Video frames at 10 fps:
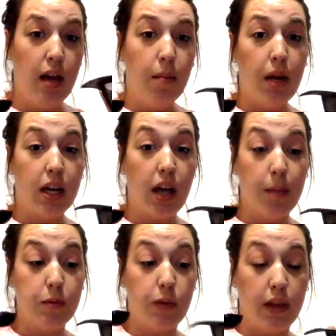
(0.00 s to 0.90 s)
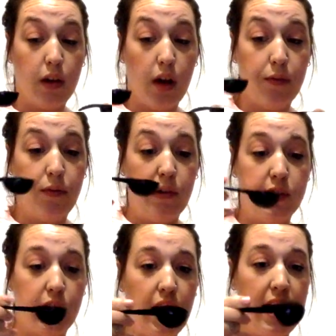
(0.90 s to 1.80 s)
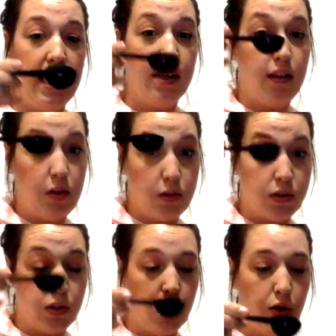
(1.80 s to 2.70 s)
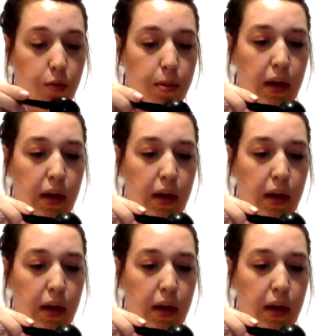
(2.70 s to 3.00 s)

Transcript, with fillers: But it comes with the coffee filter and a little scoop.